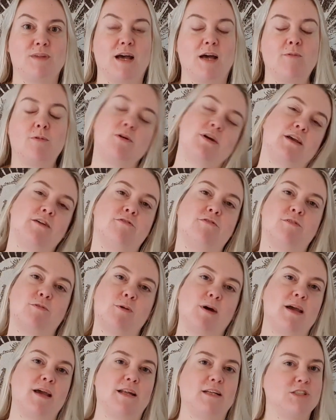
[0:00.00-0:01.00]
I won't give
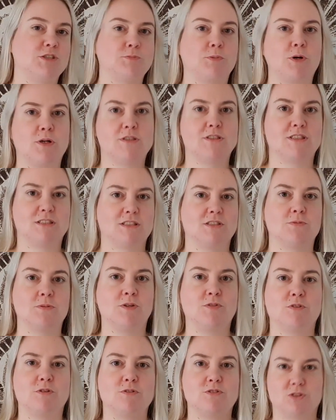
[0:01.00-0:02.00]
away any spoilers in this
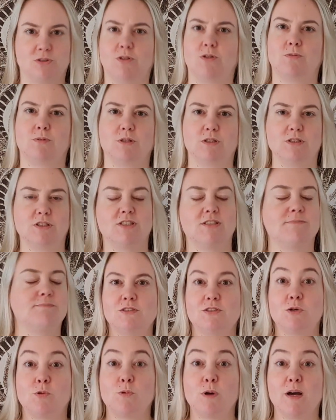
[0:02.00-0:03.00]
review, so no worries.
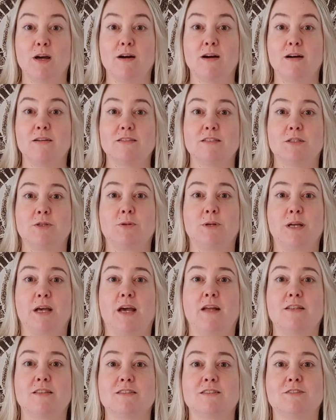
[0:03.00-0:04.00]
So where are the
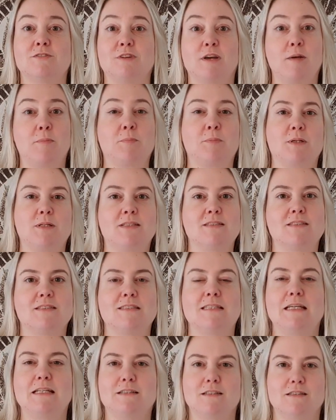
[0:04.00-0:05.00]
creators of N+
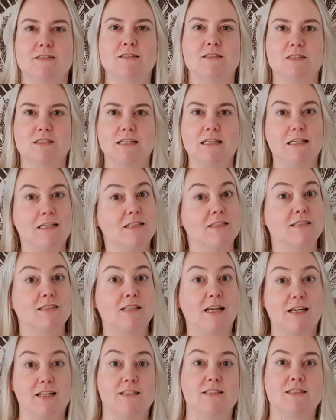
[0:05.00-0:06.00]
taking us in this
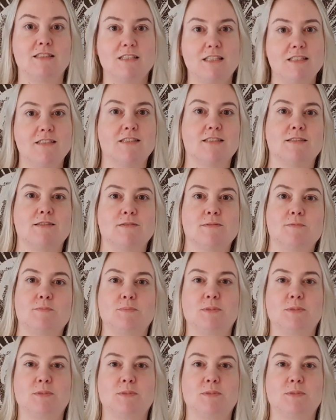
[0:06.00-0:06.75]
second season?